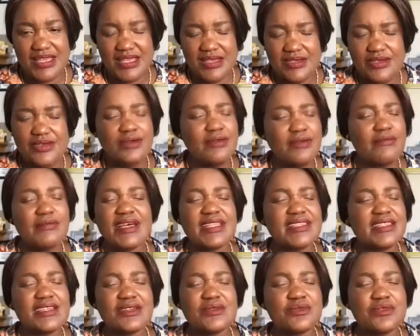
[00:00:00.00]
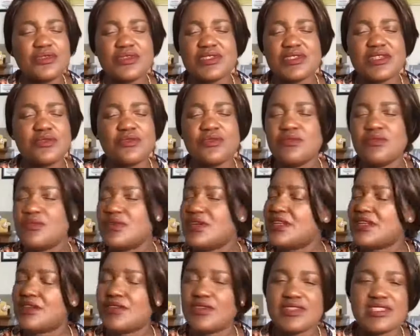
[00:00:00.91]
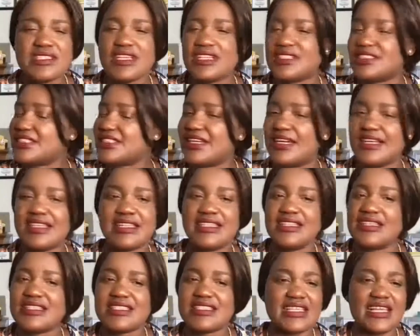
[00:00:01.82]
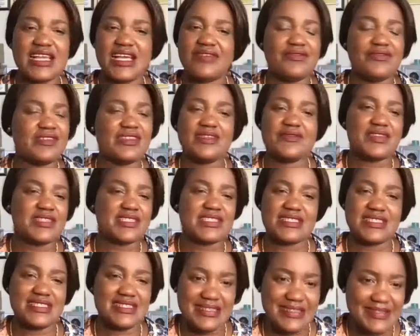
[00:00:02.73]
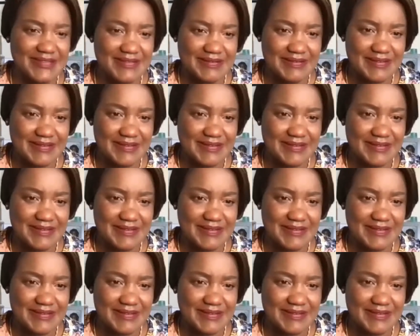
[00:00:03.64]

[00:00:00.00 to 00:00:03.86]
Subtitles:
Your mother was a woman of such kindness I've never seen."